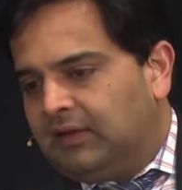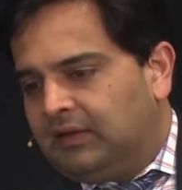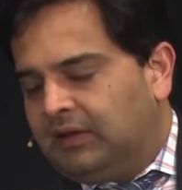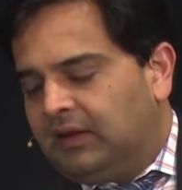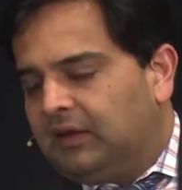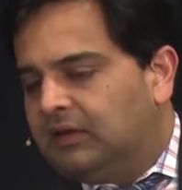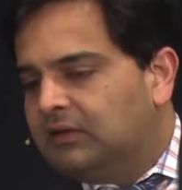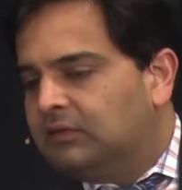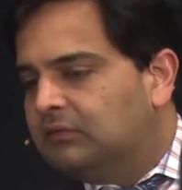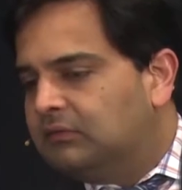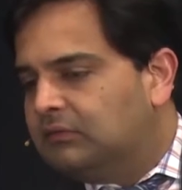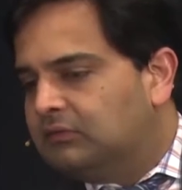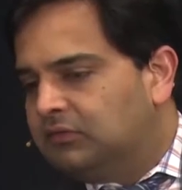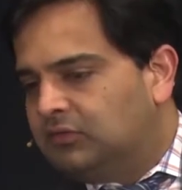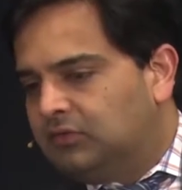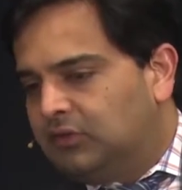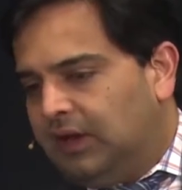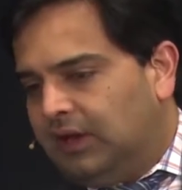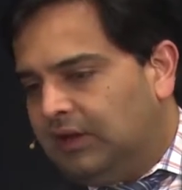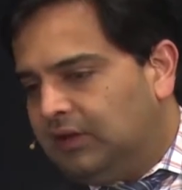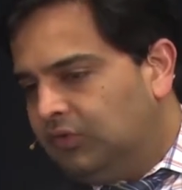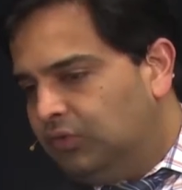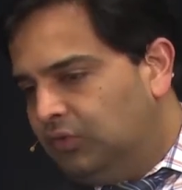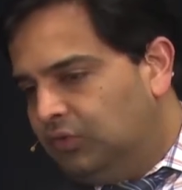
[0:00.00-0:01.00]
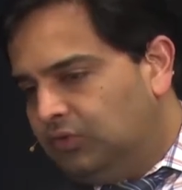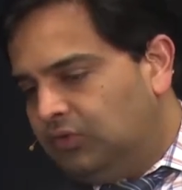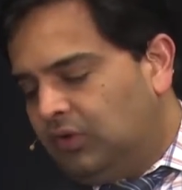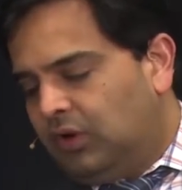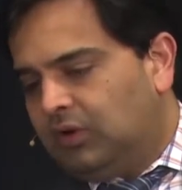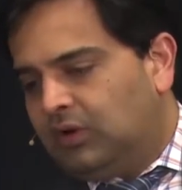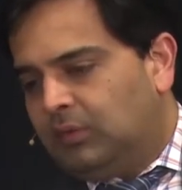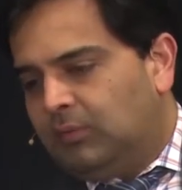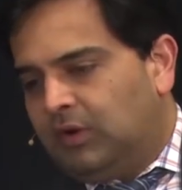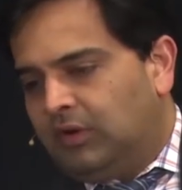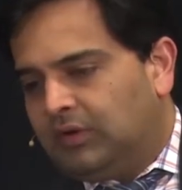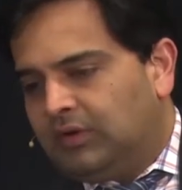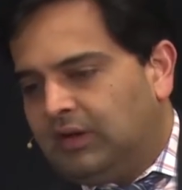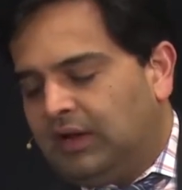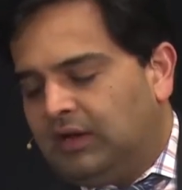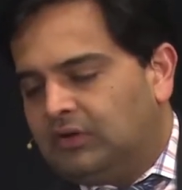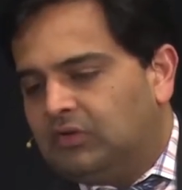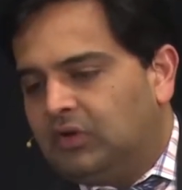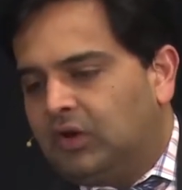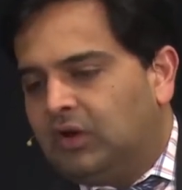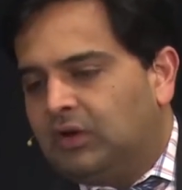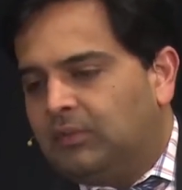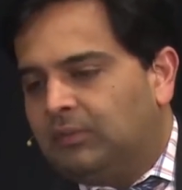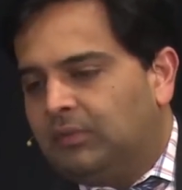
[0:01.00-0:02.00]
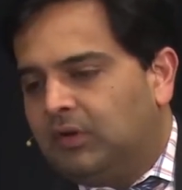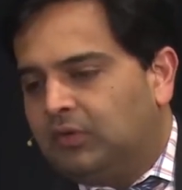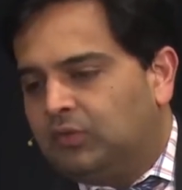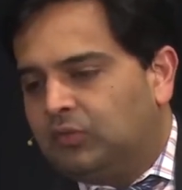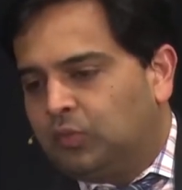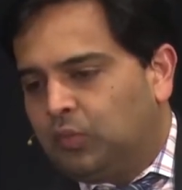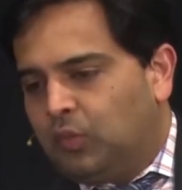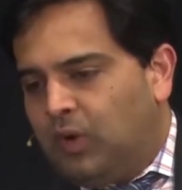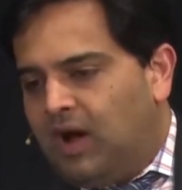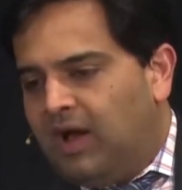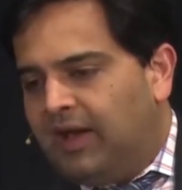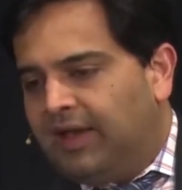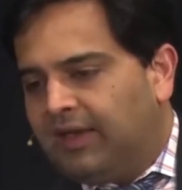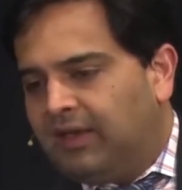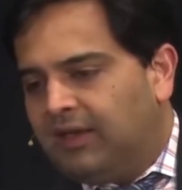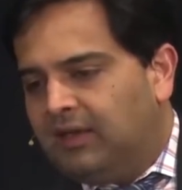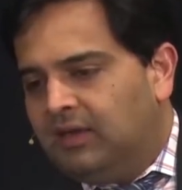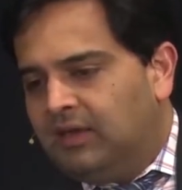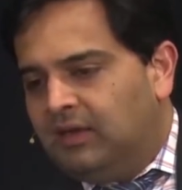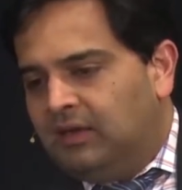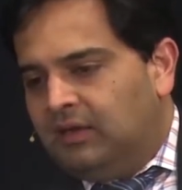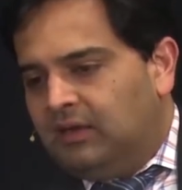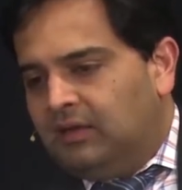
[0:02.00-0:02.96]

And I'll and you'll talk about, and I'll talk about why.